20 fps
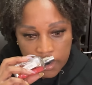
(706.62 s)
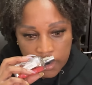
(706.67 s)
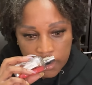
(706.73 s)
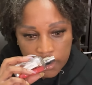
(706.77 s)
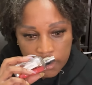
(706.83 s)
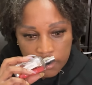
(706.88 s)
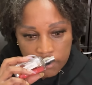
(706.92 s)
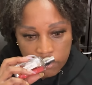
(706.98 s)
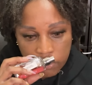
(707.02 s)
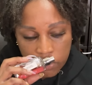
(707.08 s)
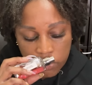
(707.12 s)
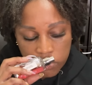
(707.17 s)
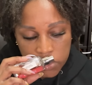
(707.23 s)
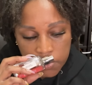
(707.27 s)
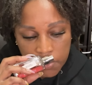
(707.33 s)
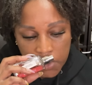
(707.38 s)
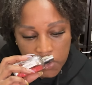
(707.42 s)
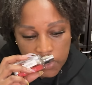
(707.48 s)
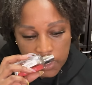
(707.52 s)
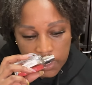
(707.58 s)
uh, Rouge
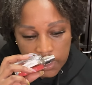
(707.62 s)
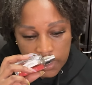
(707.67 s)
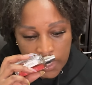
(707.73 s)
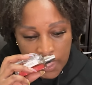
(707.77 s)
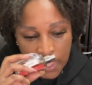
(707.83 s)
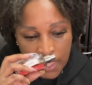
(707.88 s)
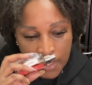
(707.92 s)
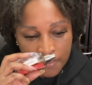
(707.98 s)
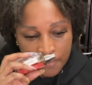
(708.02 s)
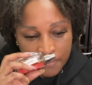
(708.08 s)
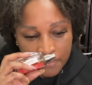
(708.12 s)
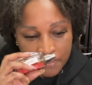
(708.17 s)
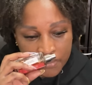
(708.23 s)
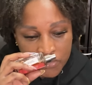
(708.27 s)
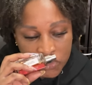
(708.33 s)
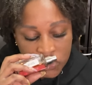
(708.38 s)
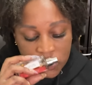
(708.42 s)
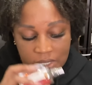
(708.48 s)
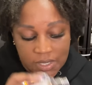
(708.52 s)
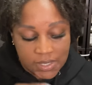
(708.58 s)
Smoking
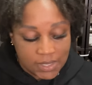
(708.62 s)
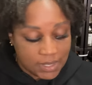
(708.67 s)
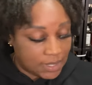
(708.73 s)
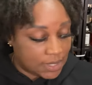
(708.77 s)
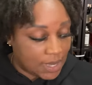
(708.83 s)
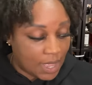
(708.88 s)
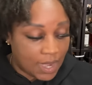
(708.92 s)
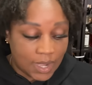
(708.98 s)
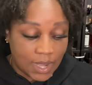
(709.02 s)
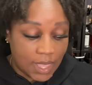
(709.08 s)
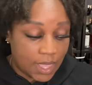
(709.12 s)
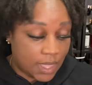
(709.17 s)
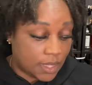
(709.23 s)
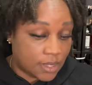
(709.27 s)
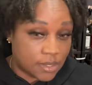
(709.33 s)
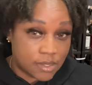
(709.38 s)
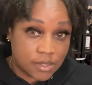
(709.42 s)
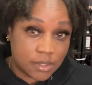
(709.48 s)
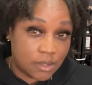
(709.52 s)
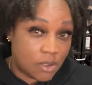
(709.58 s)
just did not
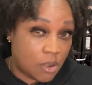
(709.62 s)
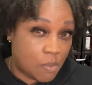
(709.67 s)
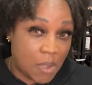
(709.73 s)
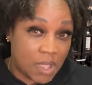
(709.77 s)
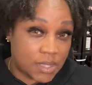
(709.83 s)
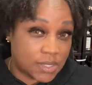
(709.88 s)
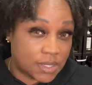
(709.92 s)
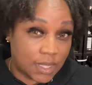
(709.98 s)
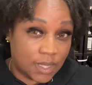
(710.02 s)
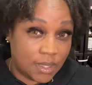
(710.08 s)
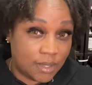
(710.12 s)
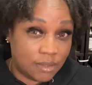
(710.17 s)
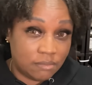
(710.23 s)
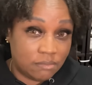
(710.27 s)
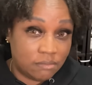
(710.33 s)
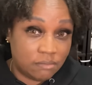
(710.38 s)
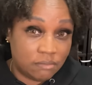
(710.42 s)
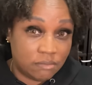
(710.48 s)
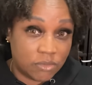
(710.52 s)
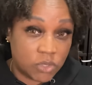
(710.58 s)
last on my skin.
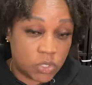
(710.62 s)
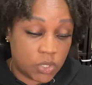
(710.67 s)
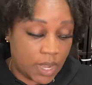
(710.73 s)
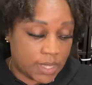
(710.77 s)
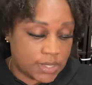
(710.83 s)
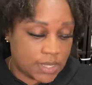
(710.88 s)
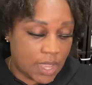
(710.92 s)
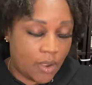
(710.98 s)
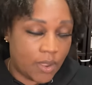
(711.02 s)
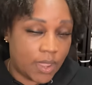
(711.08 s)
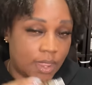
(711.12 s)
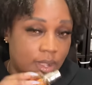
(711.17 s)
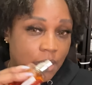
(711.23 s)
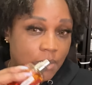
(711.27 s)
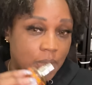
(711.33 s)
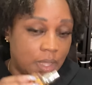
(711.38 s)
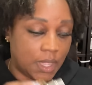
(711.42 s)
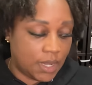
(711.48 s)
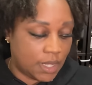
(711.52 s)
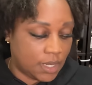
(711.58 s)
So that's how I ended
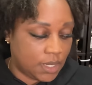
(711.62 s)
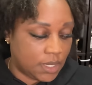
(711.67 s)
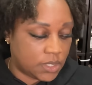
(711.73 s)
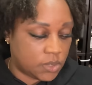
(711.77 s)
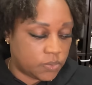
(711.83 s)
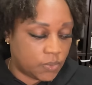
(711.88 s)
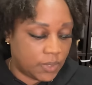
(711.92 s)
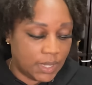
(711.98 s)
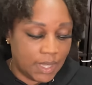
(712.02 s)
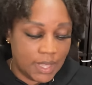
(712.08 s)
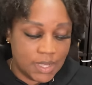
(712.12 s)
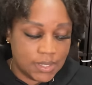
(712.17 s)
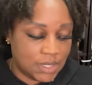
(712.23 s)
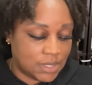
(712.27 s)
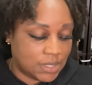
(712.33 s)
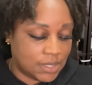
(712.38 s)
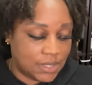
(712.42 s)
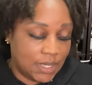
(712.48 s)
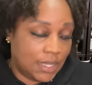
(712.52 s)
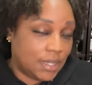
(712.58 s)
up getting this one. It
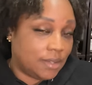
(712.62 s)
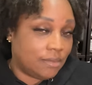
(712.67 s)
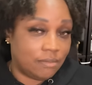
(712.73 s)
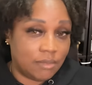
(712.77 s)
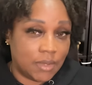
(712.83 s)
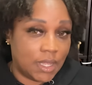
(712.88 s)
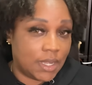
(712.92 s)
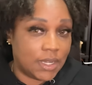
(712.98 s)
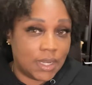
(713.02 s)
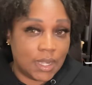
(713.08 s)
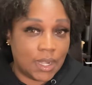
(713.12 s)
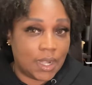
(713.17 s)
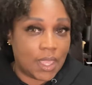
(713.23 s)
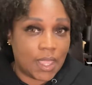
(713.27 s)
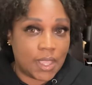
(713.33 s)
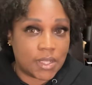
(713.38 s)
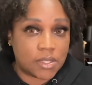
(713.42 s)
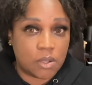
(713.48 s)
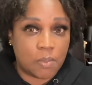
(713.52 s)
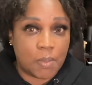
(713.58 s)
just didn't. It didn't
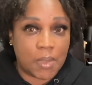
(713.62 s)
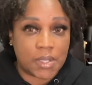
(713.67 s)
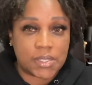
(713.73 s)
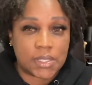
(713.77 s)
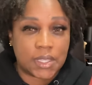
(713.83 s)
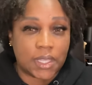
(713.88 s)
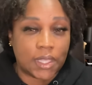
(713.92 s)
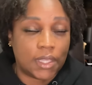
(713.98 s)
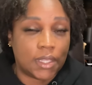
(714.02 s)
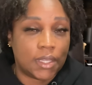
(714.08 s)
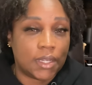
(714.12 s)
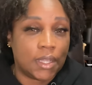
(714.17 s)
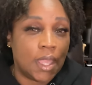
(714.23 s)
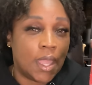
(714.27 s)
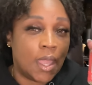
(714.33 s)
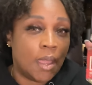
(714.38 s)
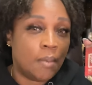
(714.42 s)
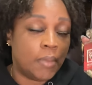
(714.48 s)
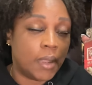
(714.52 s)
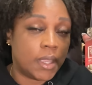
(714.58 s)
last on my skin.
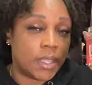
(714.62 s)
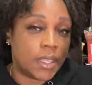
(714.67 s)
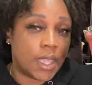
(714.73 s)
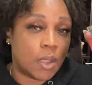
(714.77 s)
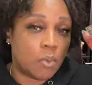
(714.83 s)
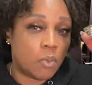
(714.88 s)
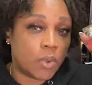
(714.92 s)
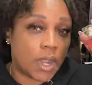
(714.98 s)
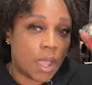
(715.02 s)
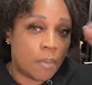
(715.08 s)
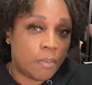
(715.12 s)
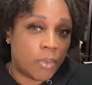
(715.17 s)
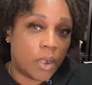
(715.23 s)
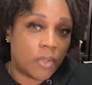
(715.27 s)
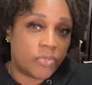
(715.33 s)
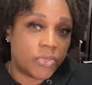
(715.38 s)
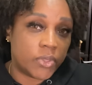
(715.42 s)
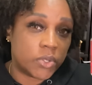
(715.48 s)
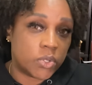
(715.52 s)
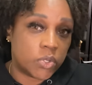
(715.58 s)
But yet when I
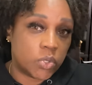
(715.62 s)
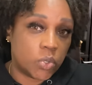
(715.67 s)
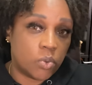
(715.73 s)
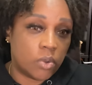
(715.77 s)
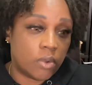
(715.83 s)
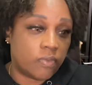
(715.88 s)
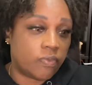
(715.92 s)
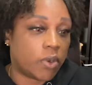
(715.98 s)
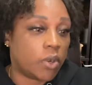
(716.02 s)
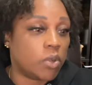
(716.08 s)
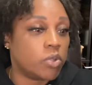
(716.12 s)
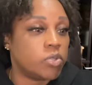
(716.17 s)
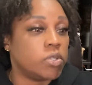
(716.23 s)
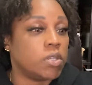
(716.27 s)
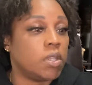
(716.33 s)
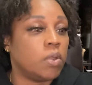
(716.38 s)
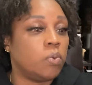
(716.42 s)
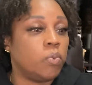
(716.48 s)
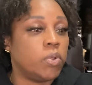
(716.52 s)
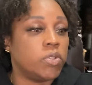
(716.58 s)
bought the Dua
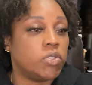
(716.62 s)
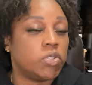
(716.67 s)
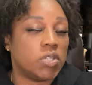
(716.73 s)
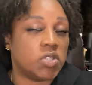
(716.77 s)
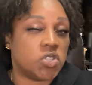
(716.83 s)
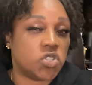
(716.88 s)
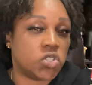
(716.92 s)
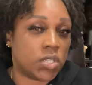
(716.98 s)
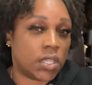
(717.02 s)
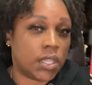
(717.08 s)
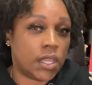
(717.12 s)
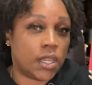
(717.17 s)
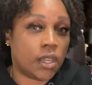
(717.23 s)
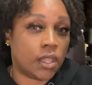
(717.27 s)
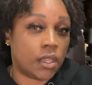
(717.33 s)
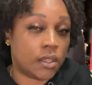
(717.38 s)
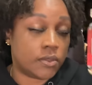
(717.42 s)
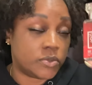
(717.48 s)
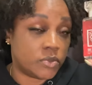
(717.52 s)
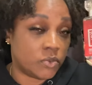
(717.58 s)
version, which is She
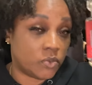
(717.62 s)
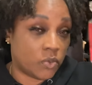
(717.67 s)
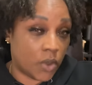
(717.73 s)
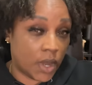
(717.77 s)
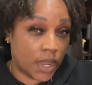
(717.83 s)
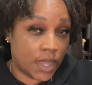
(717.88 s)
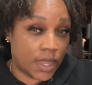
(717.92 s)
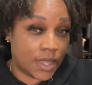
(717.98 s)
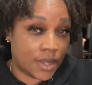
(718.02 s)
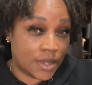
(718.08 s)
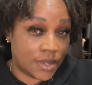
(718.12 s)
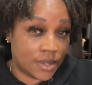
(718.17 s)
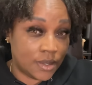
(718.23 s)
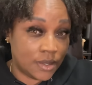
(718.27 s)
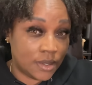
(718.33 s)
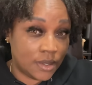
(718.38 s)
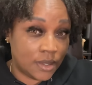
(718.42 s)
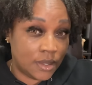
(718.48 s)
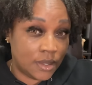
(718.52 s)
Loves Red,